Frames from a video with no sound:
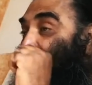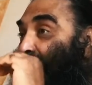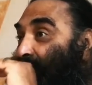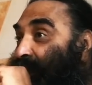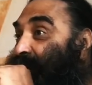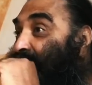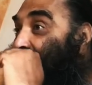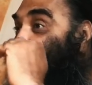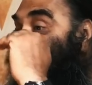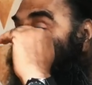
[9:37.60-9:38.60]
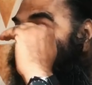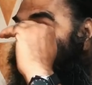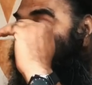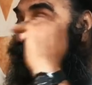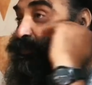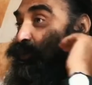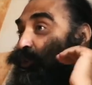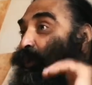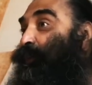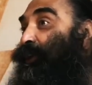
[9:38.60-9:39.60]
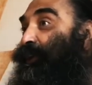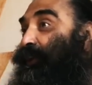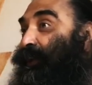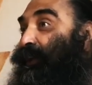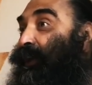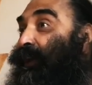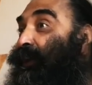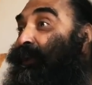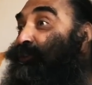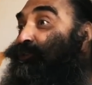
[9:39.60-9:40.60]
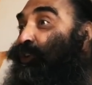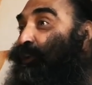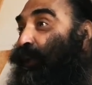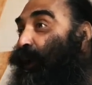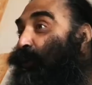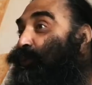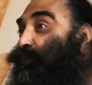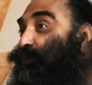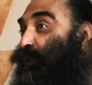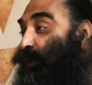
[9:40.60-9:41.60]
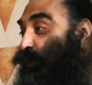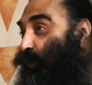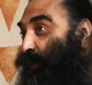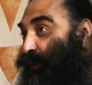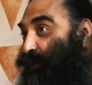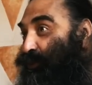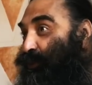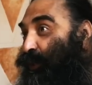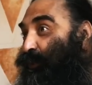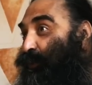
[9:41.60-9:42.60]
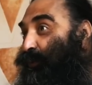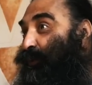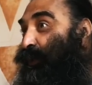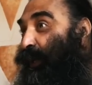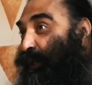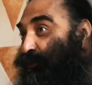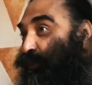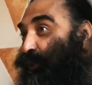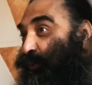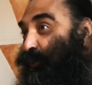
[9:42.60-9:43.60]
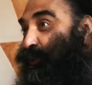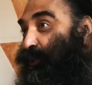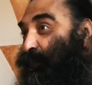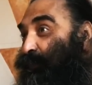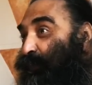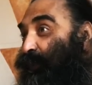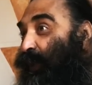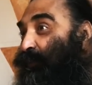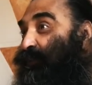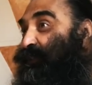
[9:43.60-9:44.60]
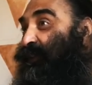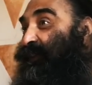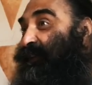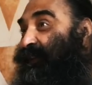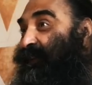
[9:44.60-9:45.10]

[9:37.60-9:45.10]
When that nature is more dominating, is not allowed to see what is the truth. Actually, truth is the down is there.